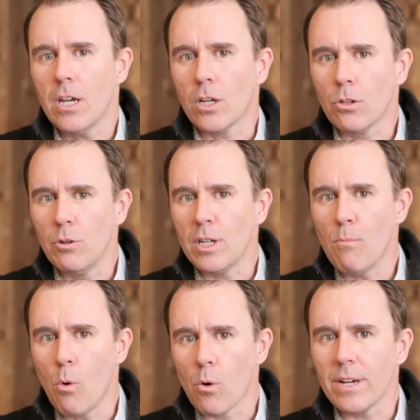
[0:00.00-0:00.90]

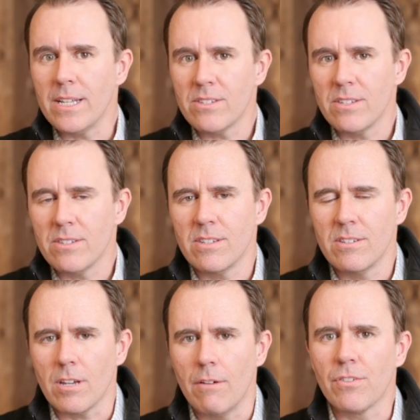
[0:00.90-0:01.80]
including more
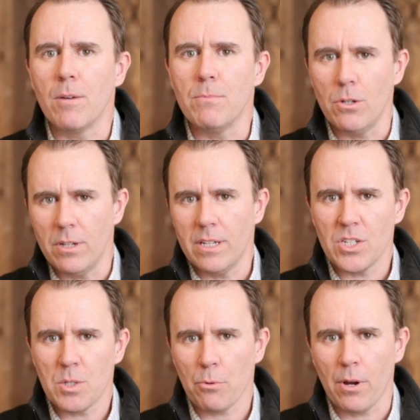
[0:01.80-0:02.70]
instances of community
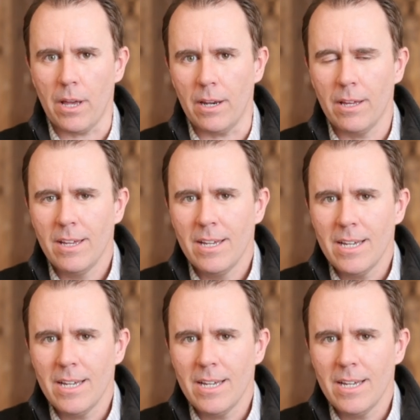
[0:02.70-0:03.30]
spread.